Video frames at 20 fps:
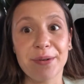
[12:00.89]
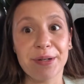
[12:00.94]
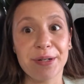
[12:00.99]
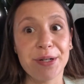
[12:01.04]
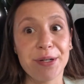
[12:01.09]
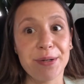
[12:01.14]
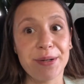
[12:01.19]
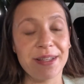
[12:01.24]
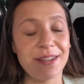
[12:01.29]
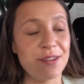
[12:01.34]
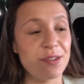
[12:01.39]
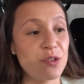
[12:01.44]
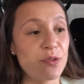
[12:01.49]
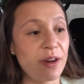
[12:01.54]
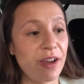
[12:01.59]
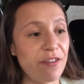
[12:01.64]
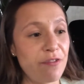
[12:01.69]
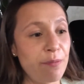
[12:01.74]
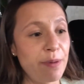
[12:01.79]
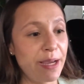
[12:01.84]
we're going to
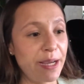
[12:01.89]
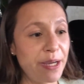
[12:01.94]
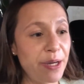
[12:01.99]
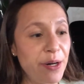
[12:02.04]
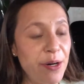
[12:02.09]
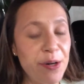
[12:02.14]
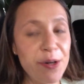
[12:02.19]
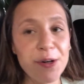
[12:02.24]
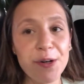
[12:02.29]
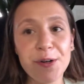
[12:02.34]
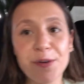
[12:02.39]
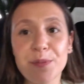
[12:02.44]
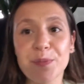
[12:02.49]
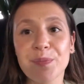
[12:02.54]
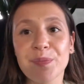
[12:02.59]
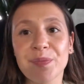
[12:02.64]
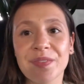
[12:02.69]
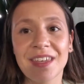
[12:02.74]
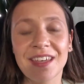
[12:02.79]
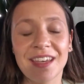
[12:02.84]
drive back
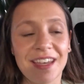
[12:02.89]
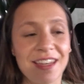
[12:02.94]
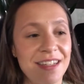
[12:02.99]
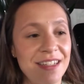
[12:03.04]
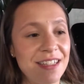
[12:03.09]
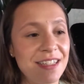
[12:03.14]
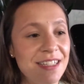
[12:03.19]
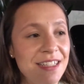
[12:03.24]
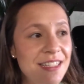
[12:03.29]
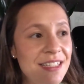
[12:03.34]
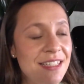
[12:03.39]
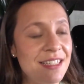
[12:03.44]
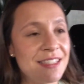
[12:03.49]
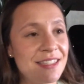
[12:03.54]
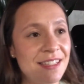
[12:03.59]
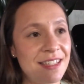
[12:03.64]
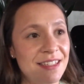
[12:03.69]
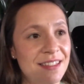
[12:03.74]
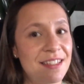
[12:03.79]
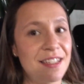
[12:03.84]
home and
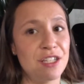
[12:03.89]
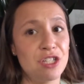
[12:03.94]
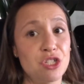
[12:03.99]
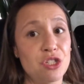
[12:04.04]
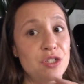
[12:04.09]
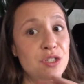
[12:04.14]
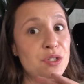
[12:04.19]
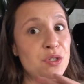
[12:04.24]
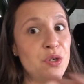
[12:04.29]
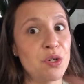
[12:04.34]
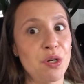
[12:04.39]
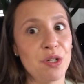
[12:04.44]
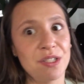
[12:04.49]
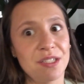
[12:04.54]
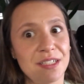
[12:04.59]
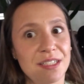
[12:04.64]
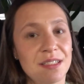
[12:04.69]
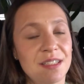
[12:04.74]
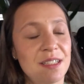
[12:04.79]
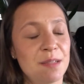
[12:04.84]
eat and then just call
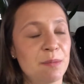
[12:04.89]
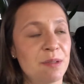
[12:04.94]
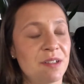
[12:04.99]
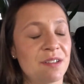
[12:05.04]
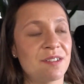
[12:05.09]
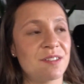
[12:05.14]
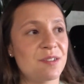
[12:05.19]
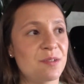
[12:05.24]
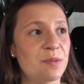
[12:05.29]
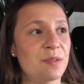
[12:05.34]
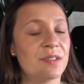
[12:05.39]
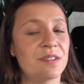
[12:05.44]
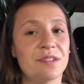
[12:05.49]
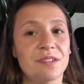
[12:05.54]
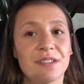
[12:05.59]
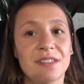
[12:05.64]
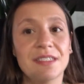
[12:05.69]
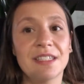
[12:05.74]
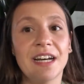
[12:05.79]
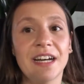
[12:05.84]
it a day because we're
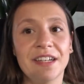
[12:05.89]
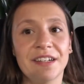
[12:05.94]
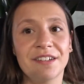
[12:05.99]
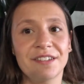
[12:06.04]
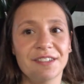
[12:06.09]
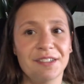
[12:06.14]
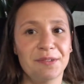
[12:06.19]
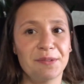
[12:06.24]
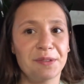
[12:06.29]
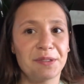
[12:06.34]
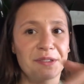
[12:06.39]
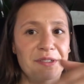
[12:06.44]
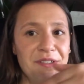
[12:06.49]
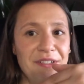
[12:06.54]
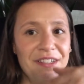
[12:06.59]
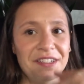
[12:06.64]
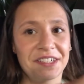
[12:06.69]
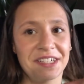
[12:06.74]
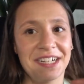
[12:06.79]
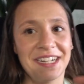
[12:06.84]
tired, we're
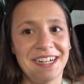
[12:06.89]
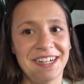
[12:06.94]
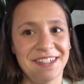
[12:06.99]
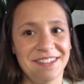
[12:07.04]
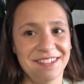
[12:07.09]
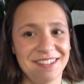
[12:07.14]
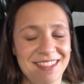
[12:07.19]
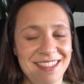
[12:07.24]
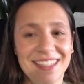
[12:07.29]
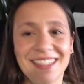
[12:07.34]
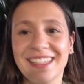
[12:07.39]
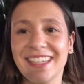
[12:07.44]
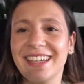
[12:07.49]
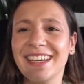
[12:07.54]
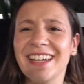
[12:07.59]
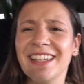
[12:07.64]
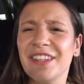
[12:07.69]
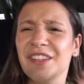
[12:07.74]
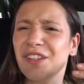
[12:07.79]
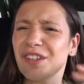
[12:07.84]
knocked out.
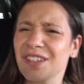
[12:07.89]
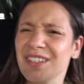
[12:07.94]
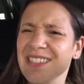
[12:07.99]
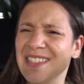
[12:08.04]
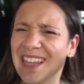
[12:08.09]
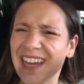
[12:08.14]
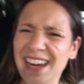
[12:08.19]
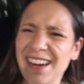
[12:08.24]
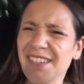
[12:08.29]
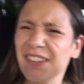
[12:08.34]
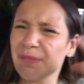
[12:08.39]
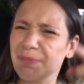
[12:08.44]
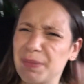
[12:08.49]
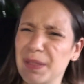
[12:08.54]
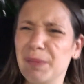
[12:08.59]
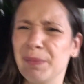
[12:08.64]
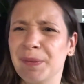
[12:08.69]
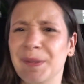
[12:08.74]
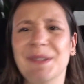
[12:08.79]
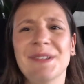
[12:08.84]
IKEA knocks out
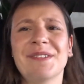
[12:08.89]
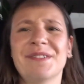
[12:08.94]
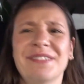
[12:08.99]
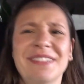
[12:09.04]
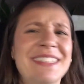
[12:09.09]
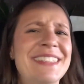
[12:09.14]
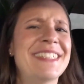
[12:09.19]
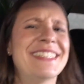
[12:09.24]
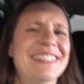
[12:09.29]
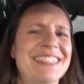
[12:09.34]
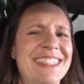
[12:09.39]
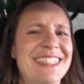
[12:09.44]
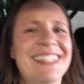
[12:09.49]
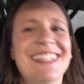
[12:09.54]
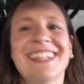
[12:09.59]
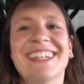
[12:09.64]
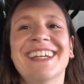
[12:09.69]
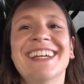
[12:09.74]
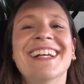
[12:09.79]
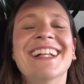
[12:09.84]
people, really.
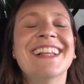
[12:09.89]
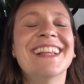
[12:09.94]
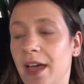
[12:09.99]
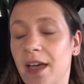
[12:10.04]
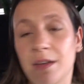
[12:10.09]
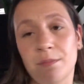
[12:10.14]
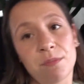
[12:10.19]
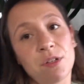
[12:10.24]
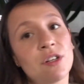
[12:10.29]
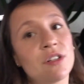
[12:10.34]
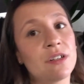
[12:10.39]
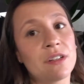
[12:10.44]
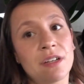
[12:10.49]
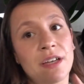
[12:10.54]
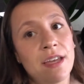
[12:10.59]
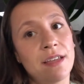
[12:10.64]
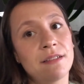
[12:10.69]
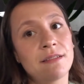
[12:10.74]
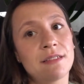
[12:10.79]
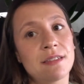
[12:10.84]
I'm gonna
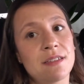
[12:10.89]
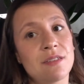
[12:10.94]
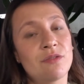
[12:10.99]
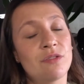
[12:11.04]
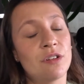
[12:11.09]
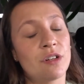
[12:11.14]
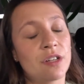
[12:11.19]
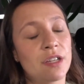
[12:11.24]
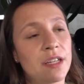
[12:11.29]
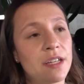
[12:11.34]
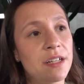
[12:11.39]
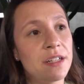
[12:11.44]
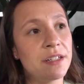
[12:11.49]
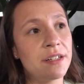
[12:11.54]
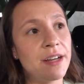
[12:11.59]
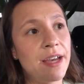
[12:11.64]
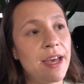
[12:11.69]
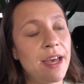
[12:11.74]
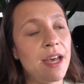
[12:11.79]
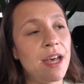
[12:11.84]
end this vlog
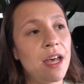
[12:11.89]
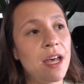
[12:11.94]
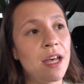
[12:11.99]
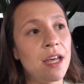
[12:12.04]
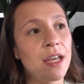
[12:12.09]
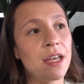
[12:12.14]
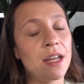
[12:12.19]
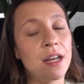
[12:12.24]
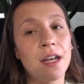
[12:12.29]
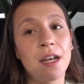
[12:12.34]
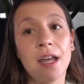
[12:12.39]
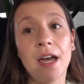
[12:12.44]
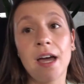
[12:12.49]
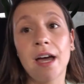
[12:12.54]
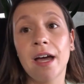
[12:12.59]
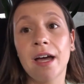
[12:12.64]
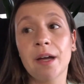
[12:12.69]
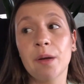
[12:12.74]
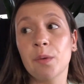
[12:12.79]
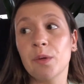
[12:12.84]
here and
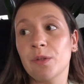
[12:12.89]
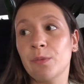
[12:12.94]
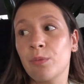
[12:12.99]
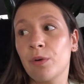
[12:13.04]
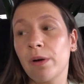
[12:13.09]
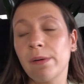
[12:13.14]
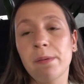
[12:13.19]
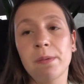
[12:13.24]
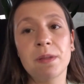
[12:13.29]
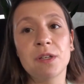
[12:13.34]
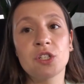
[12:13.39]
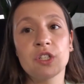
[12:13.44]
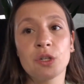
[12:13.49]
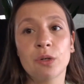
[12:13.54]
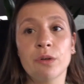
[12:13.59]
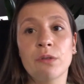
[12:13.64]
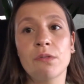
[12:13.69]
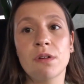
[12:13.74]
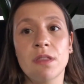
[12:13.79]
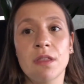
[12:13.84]
I will probably show
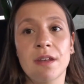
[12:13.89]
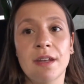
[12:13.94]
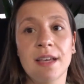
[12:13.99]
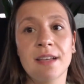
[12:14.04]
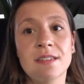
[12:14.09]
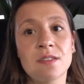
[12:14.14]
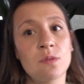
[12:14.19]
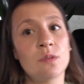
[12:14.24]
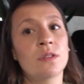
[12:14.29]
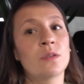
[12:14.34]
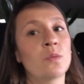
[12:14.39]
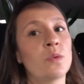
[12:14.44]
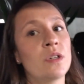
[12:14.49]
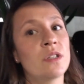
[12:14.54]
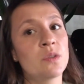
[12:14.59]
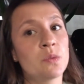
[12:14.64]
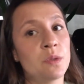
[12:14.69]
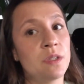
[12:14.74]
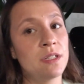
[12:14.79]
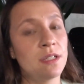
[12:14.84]
you in the next one
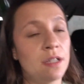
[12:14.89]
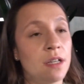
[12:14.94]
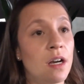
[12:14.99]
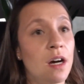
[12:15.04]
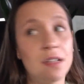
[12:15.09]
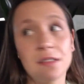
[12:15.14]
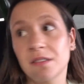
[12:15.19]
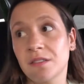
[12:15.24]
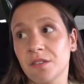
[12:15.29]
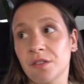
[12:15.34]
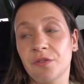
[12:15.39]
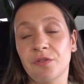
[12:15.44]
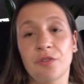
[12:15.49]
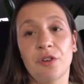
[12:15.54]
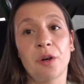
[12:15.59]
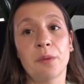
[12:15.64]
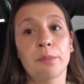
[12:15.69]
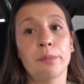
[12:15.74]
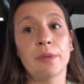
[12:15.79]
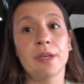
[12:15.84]
what we got
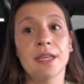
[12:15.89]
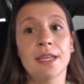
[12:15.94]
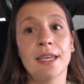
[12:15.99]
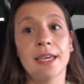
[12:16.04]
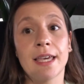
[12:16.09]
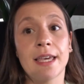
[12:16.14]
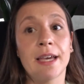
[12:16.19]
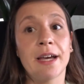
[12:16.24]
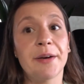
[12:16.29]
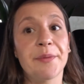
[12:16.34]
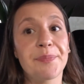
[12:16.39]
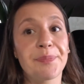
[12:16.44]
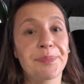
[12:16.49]
from IKEA.